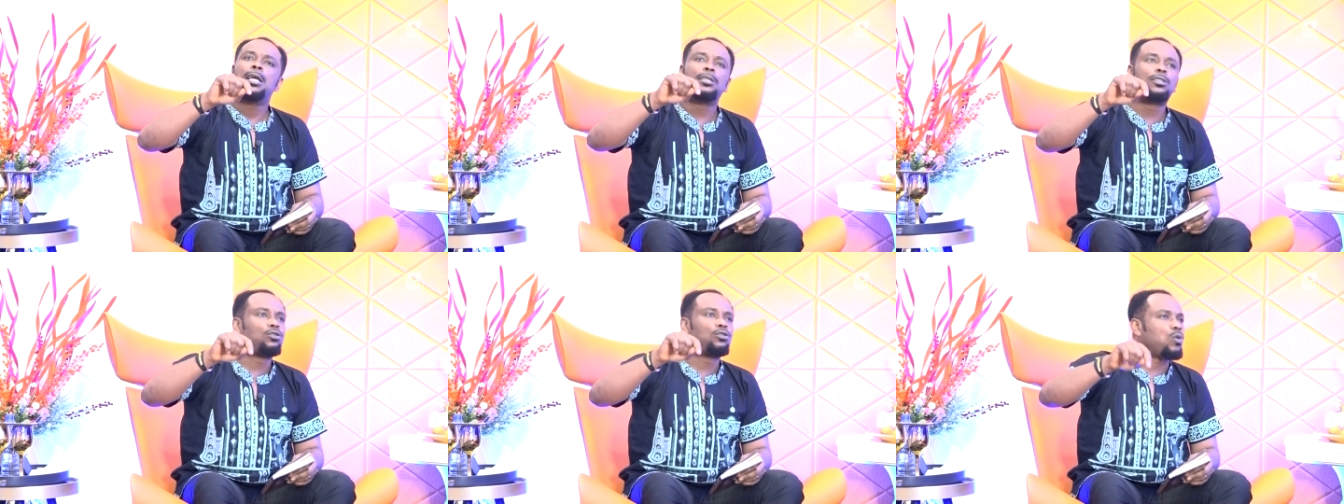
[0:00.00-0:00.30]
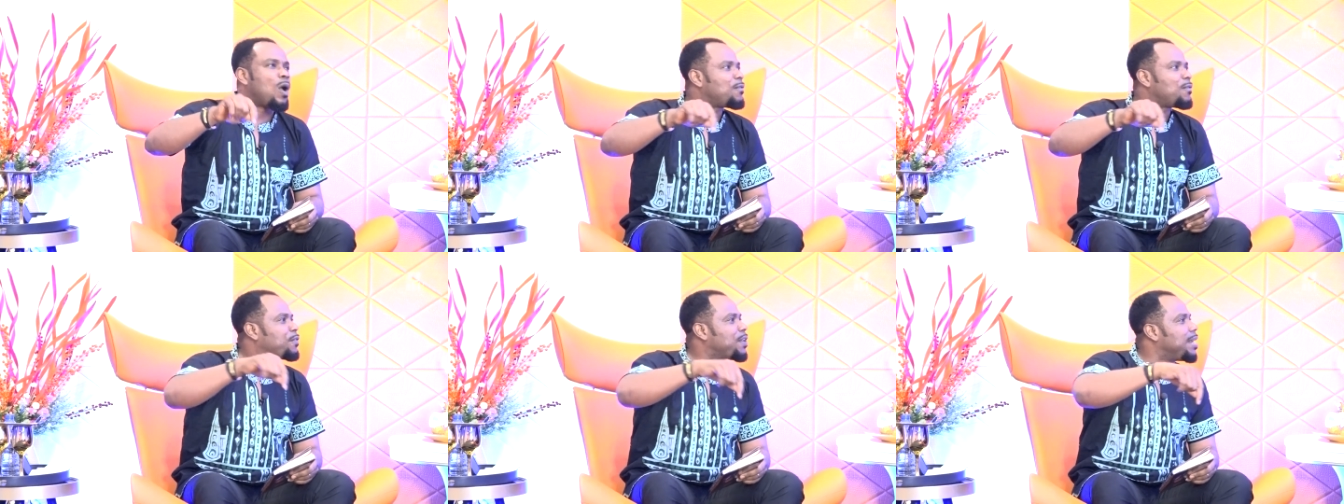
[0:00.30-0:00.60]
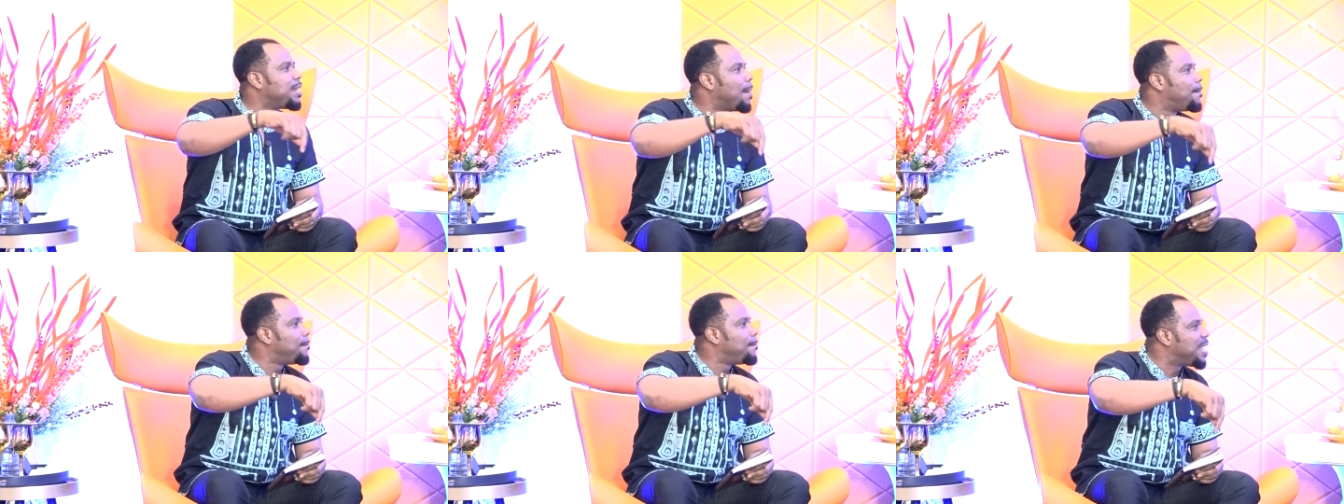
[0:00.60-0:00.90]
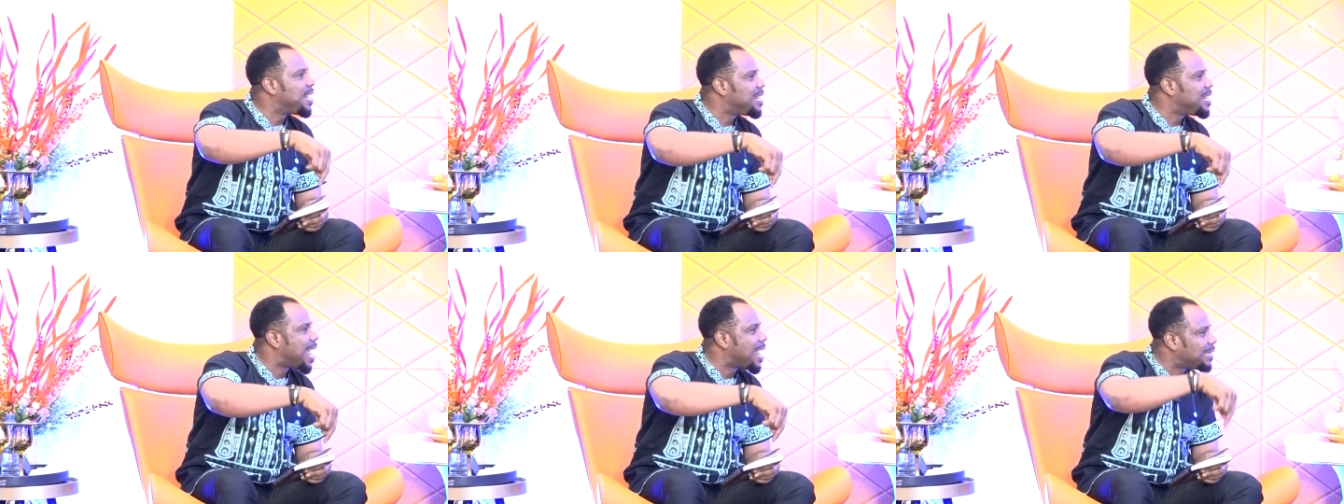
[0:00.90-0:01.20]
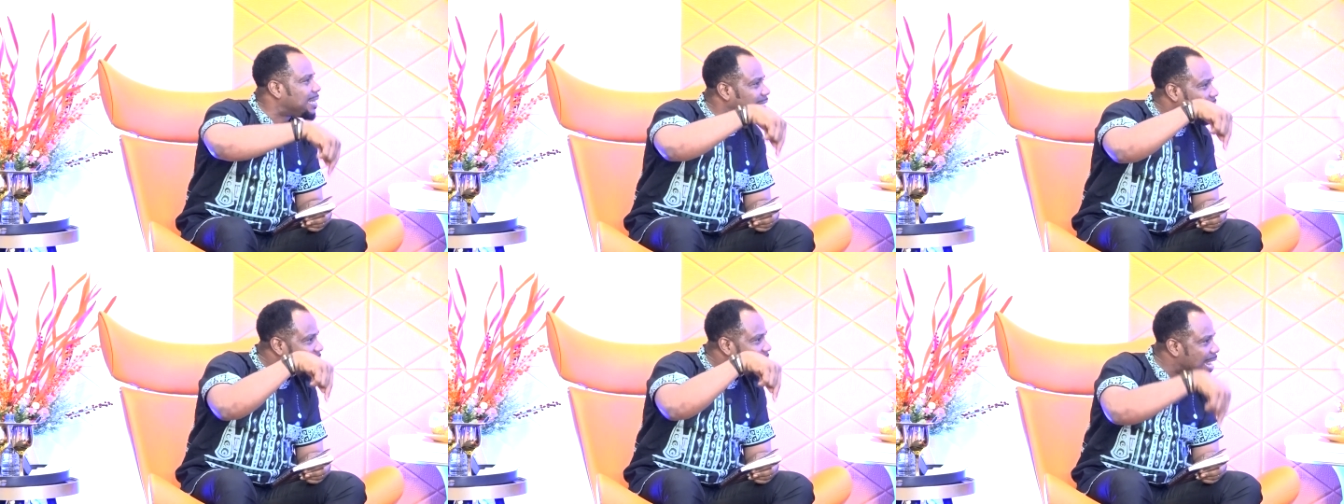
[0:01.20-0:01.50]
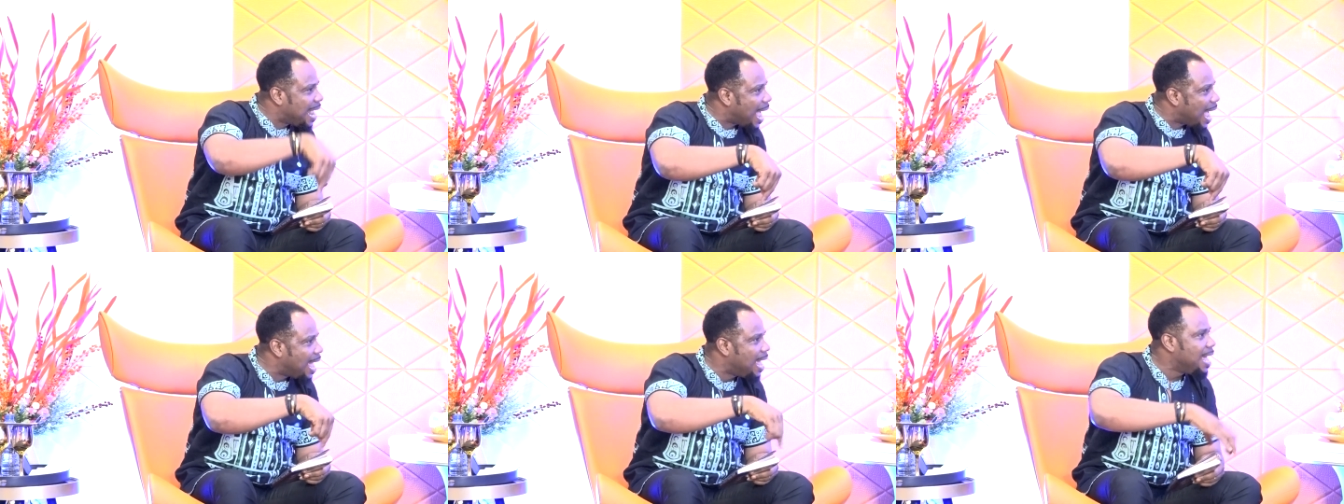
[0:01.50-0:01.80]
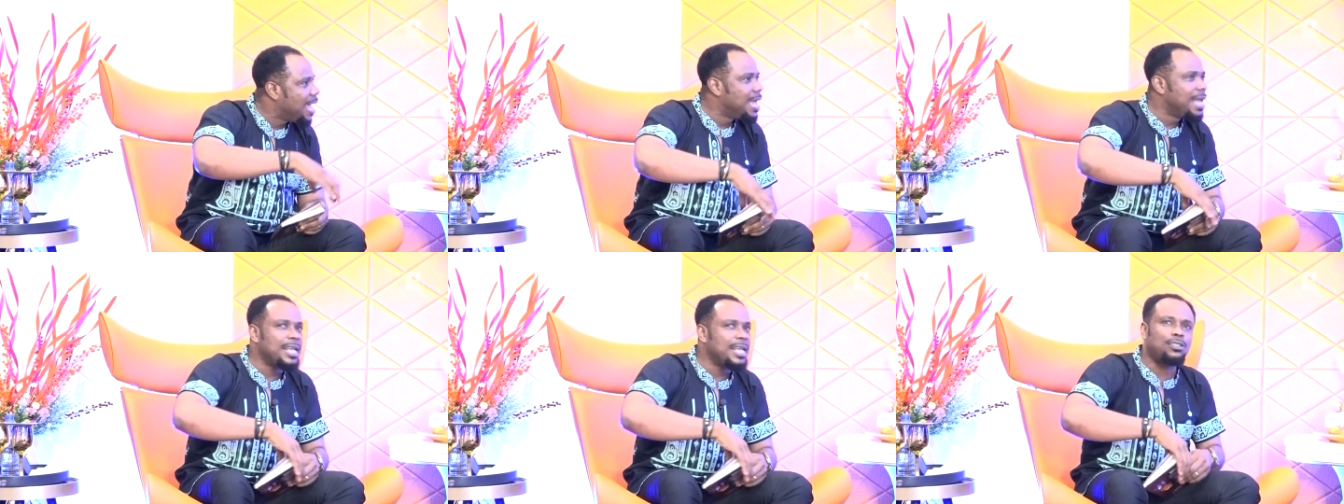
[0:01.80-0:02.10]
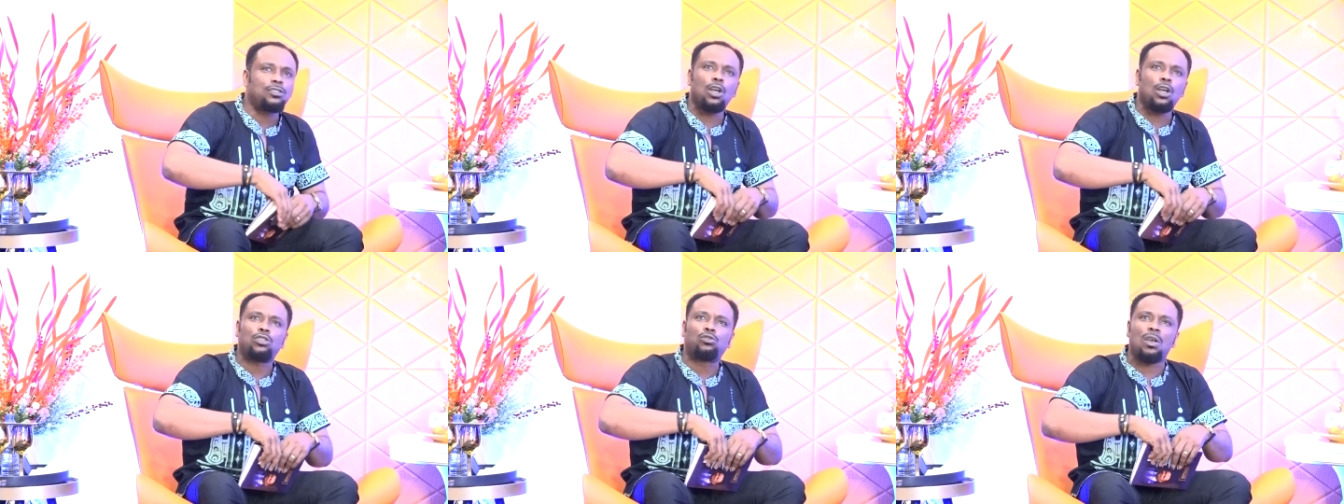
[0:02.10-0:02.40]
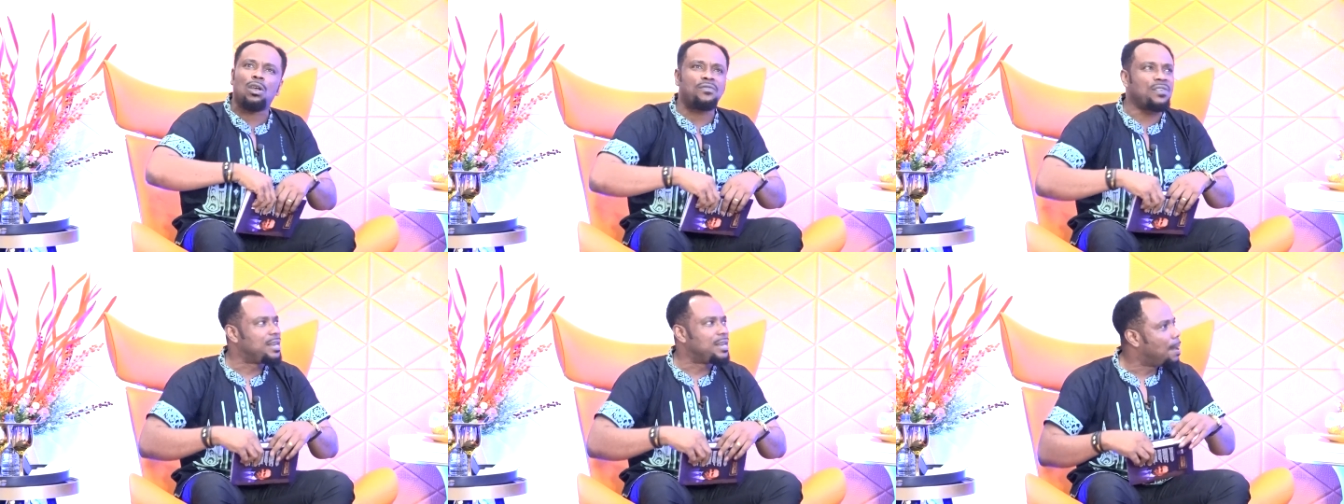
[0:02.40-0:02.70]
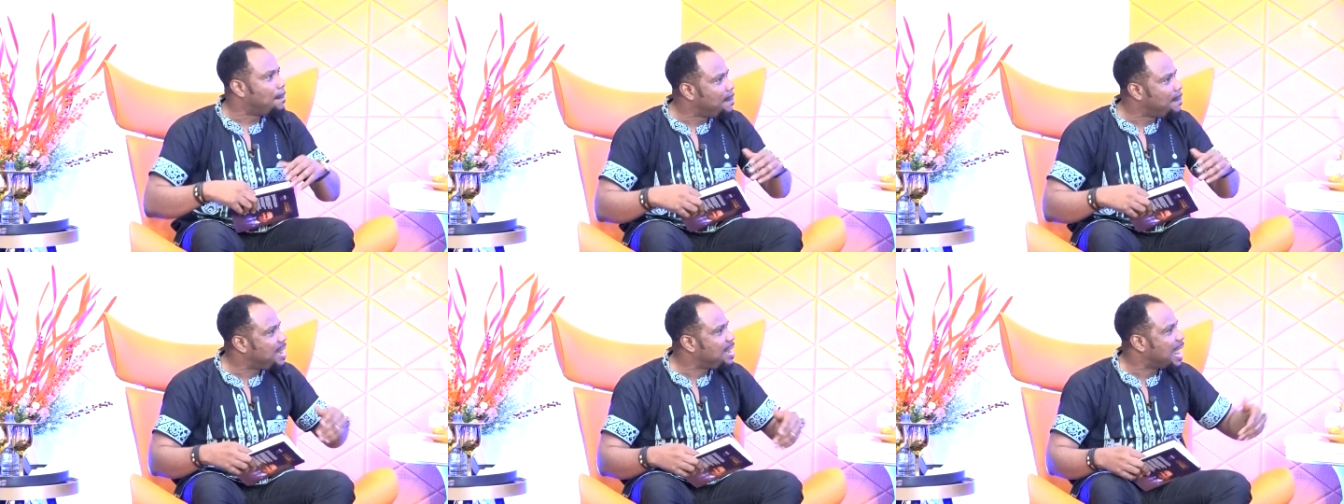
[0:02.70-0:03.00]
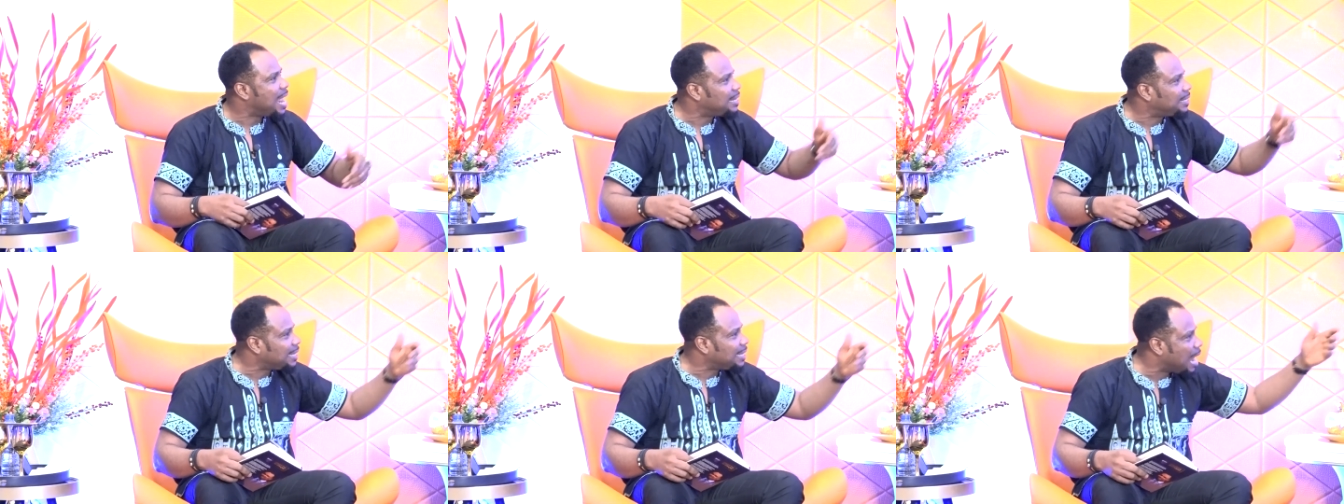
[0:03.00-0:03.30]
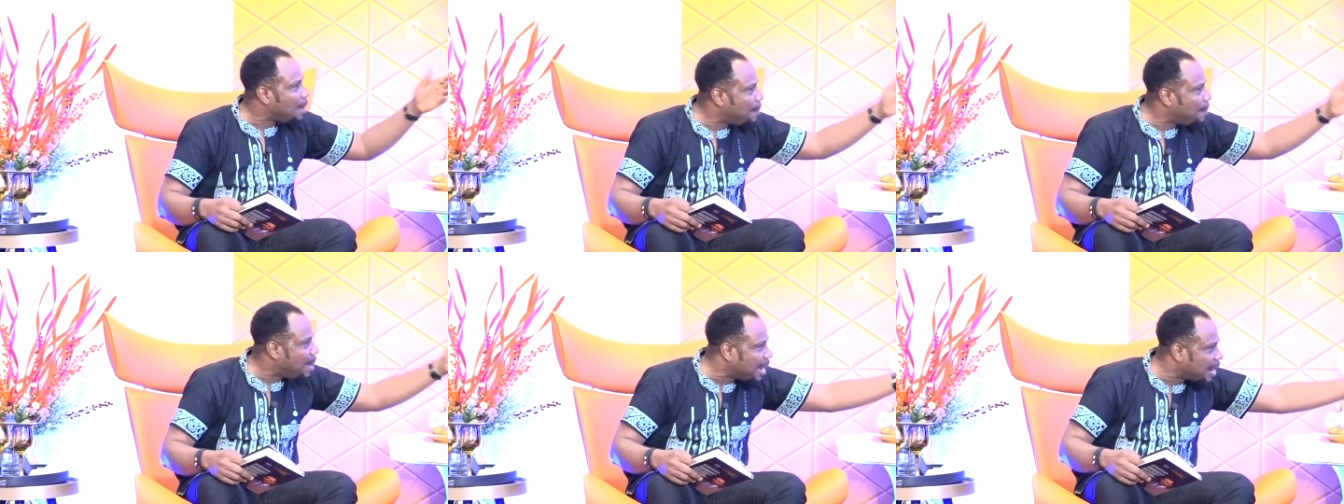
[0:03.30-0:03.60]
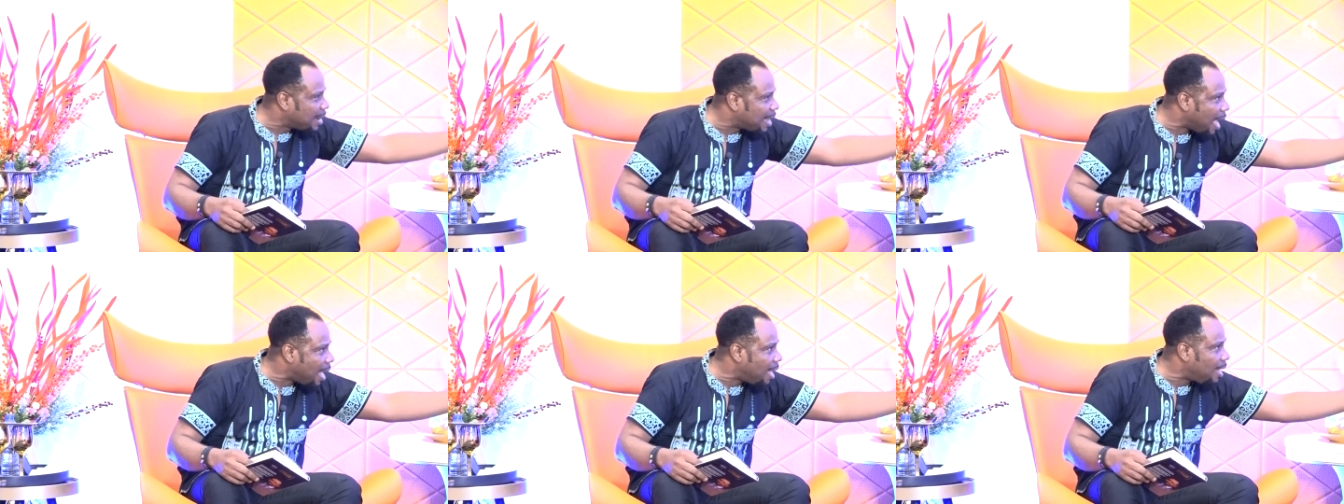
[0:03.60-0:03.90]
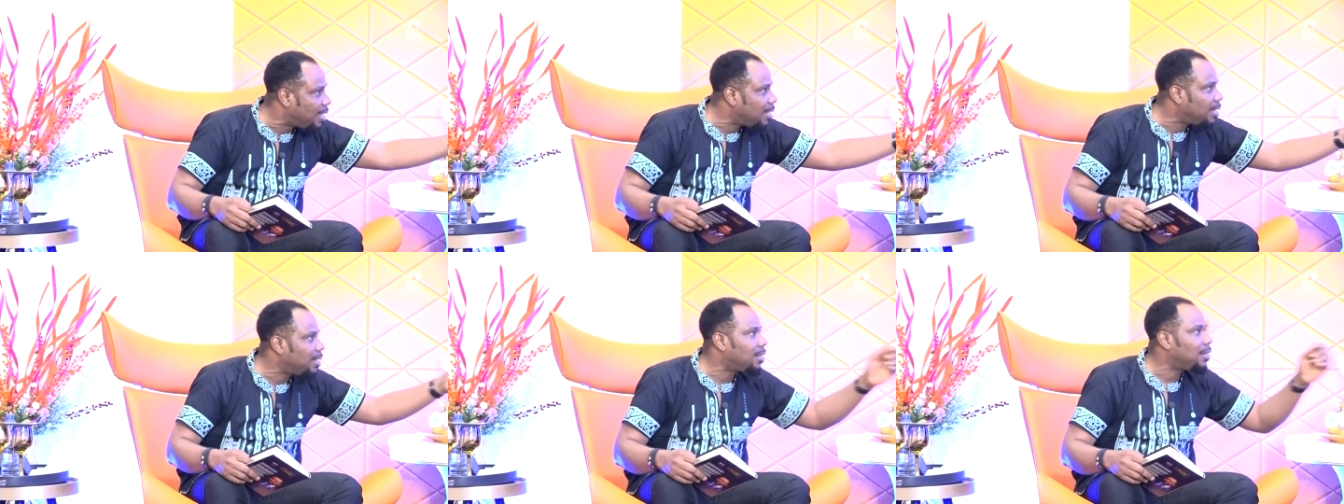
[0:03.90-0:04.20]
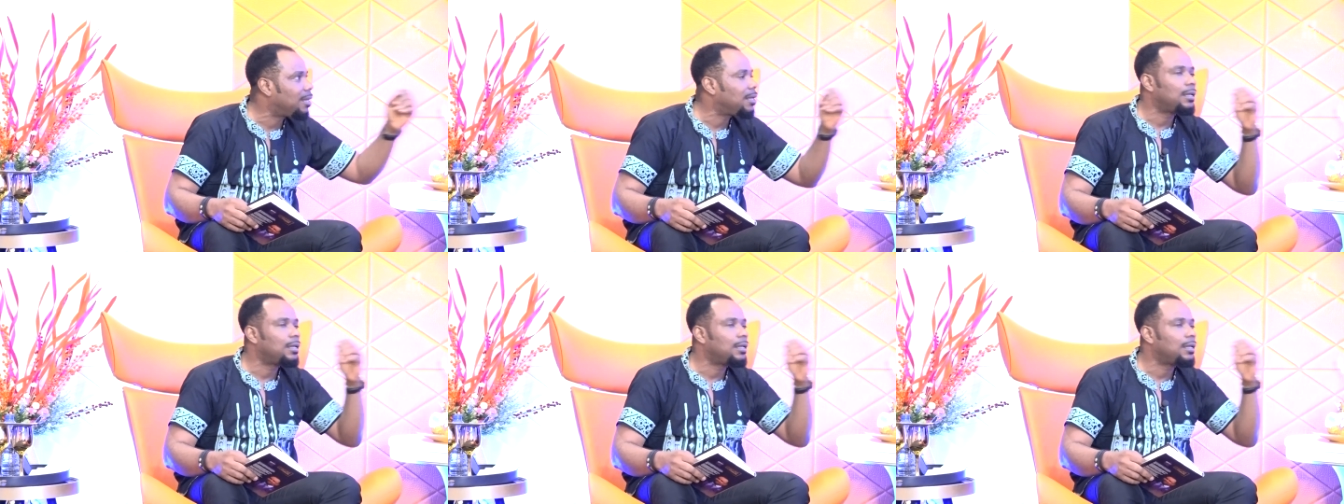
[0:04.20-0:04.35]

12 in the midnight here is not 12 in the midnight in America. Yes, sir.